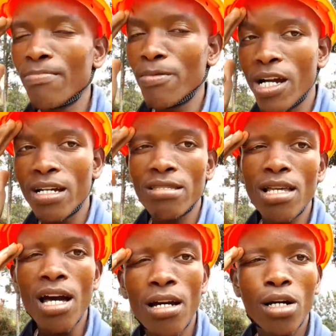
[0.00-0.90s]
guys,
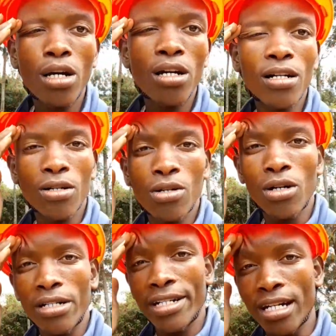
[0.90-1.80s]
called
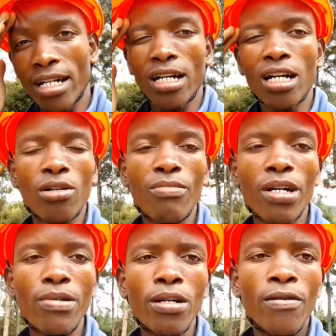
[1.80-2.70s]
Hello Baby,
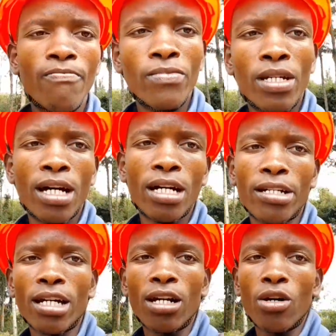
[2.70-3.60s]
and
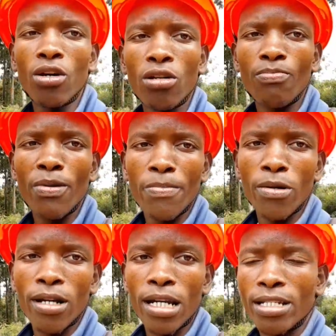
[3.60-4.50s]
all
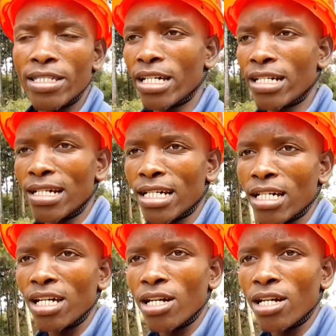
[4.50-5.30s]
people, they're like, Hello